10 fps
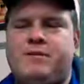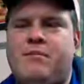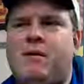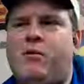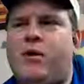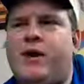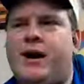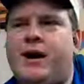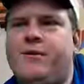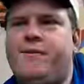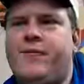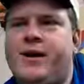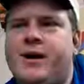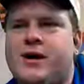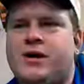bad boy right here.
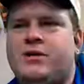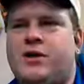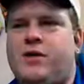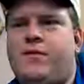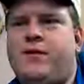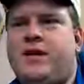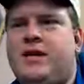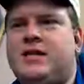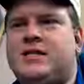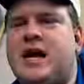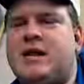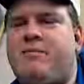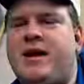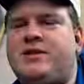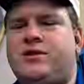So he's got the
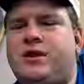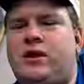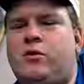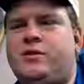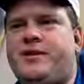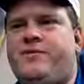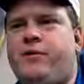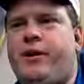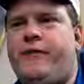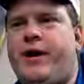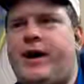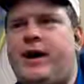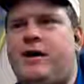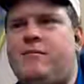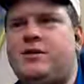pencil. He holds it for you right
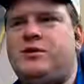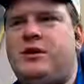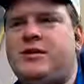here in between his